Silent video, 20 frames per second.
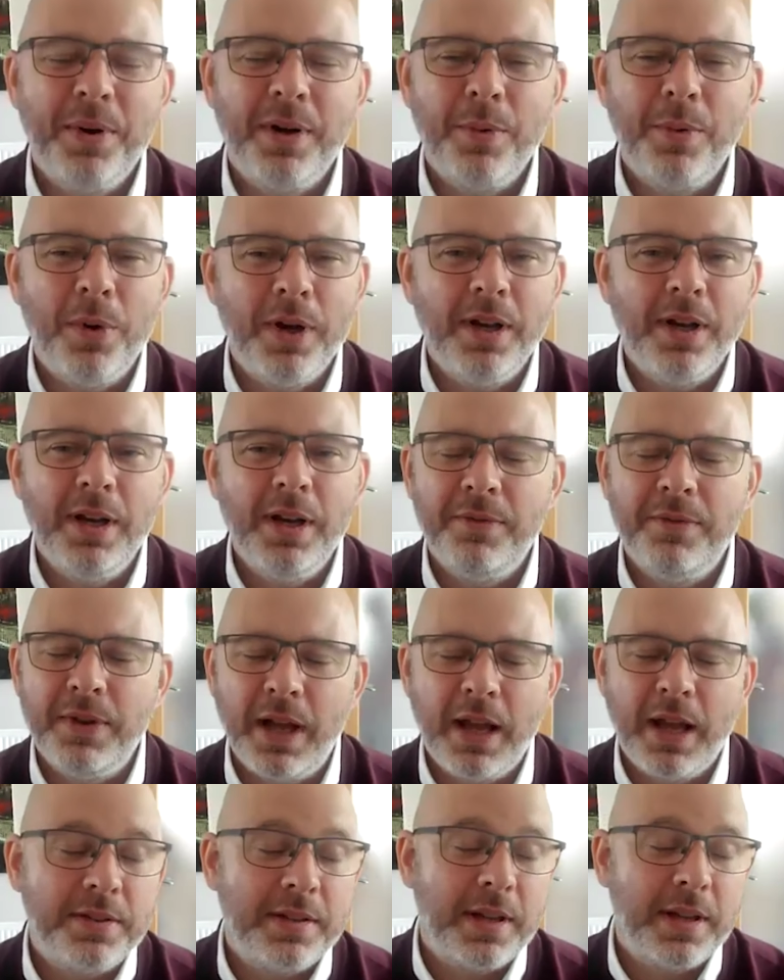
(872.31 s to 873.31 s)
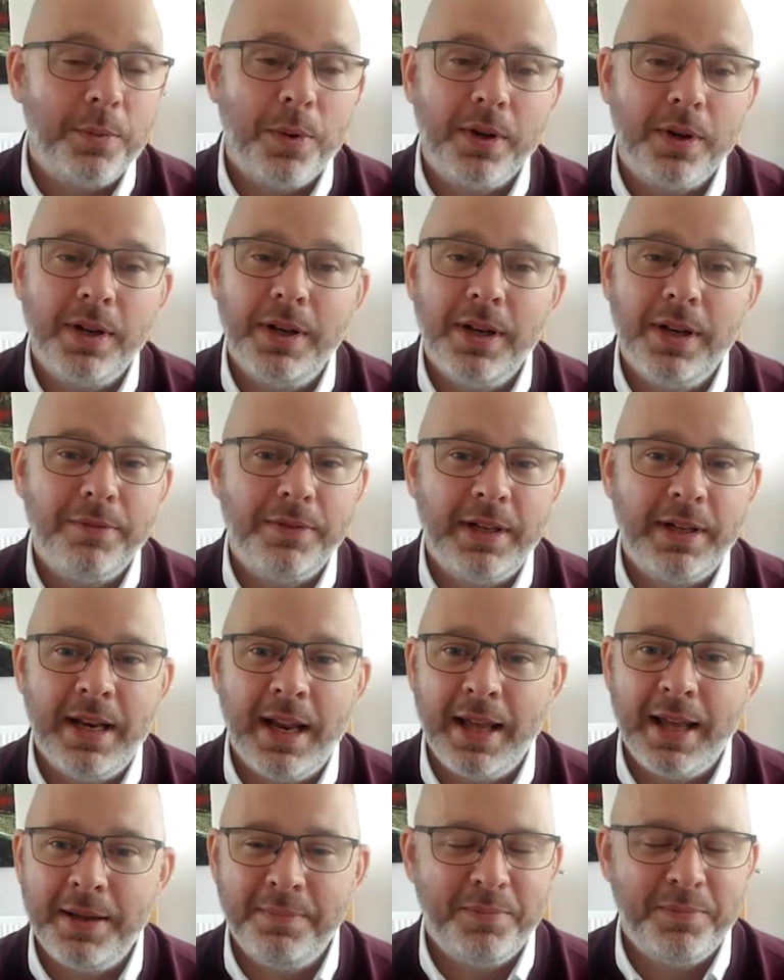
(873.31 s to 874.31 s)
what a lovely, I say, what a lovely
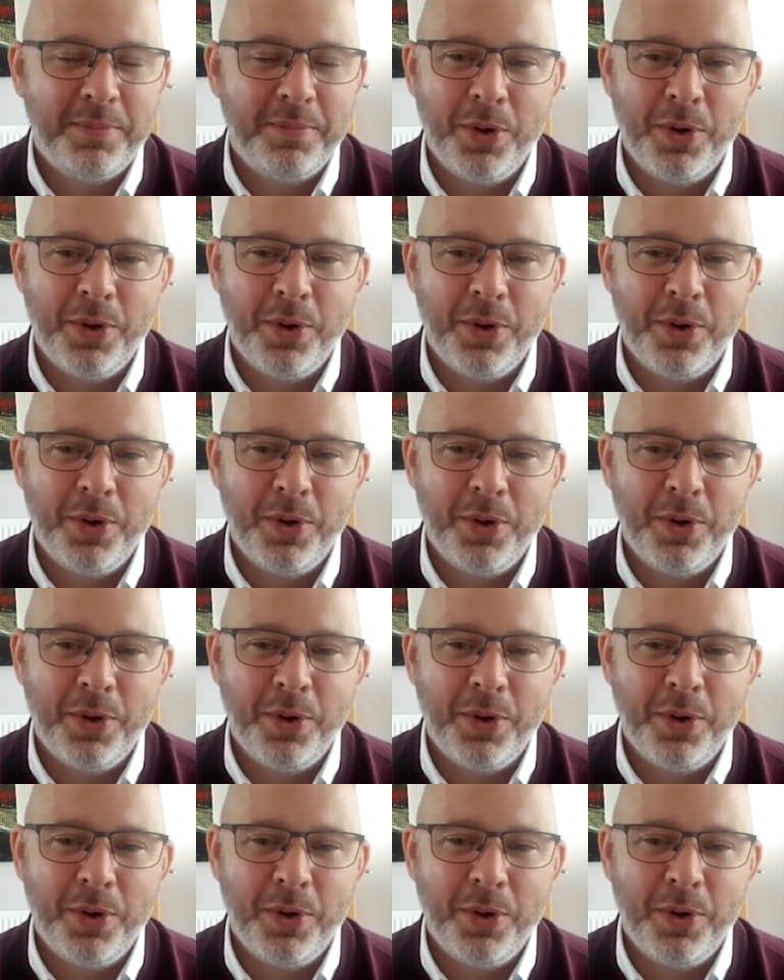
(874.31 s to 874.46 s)
name.